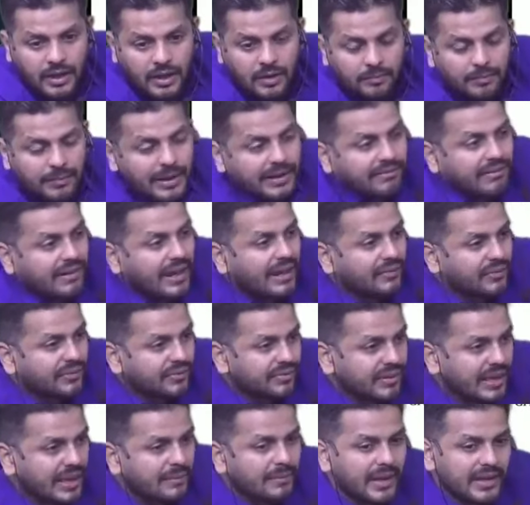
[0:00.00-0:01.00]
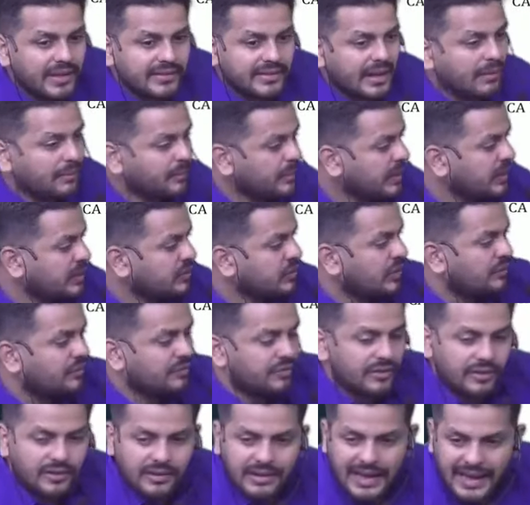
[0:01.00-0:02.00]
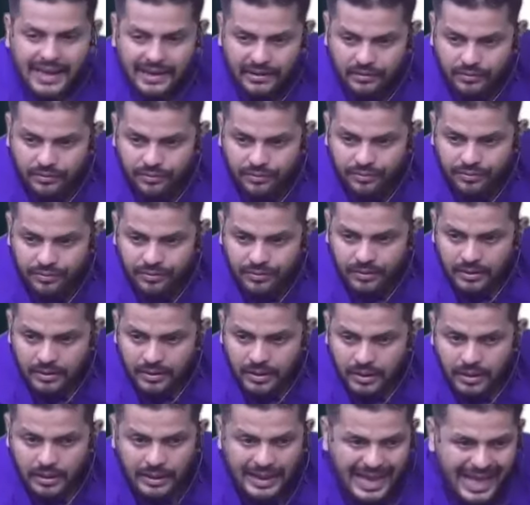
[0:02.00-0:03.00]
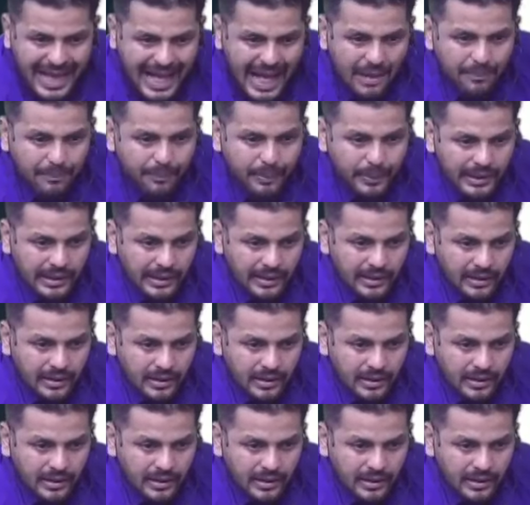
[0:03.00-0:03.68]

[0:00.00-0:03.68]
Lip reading: But we have same examples of Reliance, Apple.